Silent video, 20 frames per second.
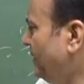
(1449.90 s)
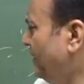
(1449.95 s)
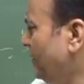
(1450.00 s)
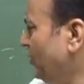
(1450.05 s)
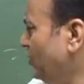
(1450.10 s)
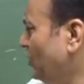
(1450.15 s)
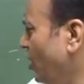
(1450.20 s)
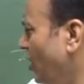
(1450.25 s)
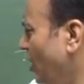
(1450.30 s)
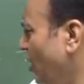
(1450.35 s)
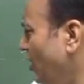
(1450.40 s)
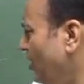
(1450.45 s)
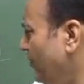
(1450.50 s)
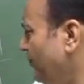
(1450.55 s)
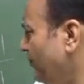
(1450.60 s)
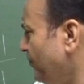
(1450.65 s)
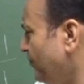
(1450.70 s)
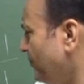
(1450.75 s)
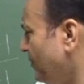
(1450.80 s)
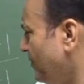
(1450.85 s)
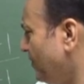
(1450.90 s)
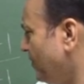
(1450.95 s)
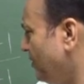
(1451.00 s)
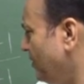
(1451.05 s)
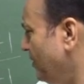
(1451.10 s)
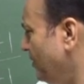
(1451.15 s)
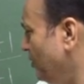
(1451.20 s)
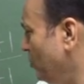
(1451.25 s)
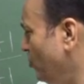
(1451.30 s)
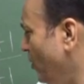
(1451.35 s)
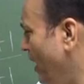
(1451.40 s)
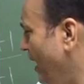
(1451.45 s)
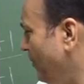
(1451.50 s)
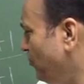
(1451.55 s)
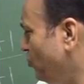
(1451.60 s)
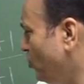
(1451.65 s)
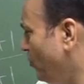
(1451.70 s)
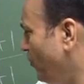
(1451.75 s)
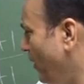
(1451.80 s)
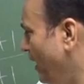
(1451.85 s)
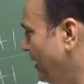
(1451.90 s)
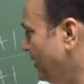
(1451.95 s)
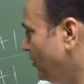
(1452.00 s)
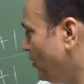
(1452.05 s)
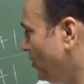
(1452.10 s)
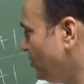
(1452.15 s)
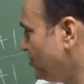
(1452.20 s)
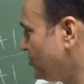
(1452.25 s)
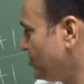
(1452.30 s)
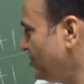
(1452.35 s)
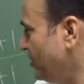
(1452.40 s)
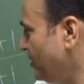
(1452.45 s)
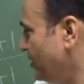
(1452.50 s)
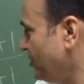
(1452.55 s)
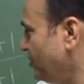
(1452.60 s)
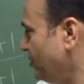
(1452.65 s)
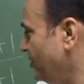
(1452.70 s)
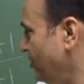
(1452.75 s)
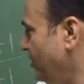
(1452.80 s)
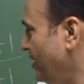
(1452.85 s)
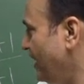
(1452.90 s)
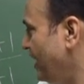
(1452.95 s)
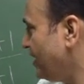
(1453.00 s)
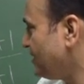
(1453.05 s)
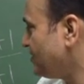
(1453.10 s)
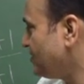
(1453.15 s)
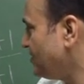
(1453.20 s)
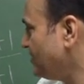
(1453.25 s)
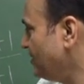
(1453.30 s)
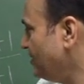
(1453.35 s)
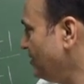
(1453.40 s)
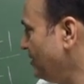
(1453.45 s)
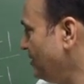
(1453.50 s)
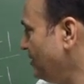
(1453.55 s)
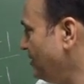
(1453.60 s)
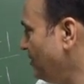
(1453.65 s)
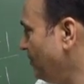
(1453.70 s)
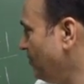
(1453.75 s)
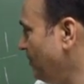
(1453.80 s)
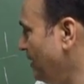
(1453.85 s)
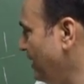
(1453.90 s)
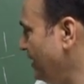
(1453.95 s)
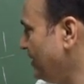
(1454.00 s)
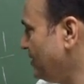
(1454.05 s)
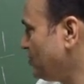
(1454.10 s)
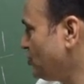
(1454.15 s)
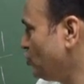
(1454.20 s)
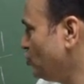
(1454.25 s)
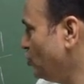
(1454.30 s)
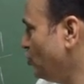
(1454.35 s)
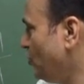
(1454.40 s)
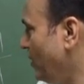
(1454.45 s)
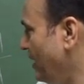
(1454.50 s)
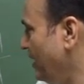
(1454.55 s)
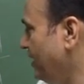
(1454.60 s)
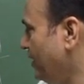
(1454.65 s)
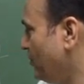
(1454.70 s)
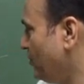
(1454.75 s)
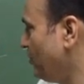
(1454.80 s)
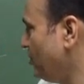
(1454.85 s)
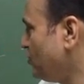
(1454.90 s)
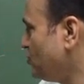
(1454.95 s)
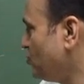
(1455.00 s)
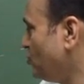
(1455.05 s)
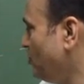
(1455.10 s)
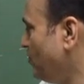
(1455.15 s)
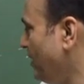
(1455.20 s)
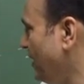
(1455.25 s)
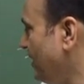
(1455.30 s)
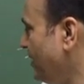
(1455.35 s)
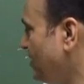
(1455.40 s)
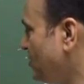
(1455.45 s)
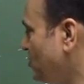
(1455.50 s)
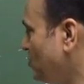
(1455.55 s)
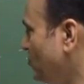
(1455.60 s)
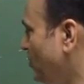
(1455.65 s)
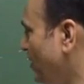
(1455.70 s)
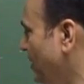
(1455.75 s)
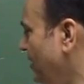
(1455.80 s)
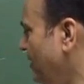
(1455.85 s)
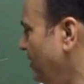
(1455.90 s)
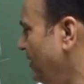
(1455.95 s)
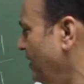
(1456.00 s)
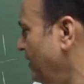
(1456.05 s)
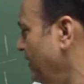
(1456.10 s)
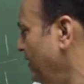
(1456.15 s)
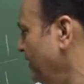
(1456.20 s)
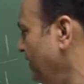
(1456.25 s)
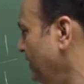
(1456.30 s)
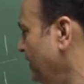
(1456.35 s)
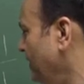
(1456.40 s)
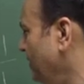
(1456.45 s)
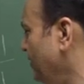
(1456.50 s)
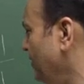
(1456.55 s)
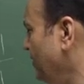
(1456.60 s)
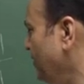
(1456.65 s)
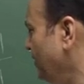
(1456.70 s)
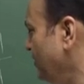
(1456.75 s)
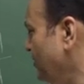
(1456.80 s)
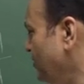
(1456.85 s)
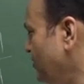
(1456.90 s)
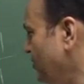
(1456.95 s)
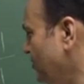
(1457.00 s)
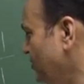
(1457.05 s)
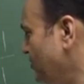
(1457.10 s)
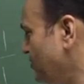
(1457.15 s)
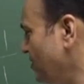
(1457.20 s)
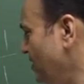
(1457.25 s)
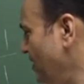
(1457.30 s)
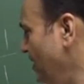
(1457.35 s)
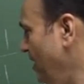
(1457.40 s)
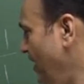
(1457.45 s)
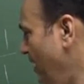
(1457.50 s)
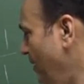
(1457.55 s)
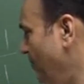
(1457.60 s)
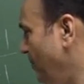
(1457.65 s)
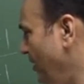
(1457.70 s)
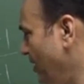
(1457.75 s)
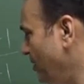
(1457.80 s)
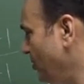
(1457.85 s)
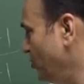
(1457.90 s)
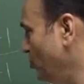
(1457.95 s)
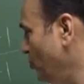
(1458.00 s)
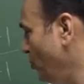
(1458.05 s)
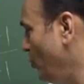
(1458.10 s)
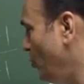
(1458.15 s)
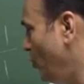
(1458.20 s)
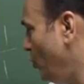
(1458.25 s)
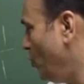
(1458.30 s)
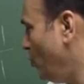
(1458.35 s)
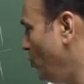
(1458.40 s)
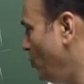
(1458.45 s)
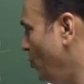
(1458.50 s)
Now you have to point out, see here, 3x minus 2y equals to minus 1. This is, but you